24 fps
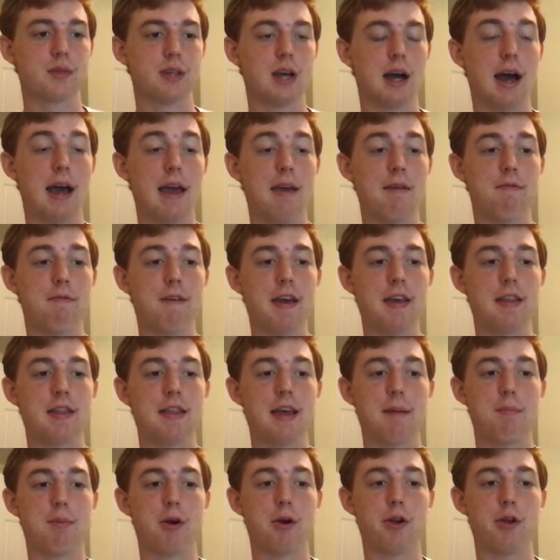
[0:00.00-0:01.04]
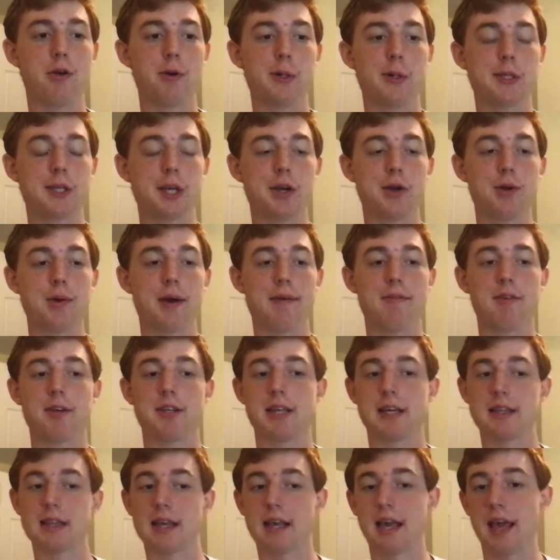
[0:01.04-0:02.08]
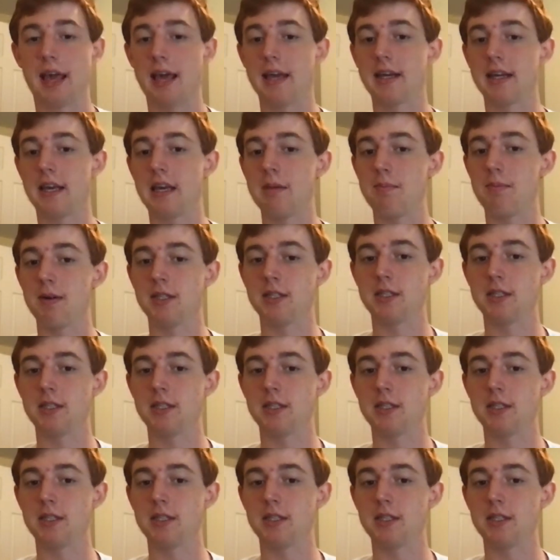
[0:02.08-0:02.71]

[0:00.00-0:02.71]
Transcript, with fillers: I have faith that Purdue is going to do everything they can to keep us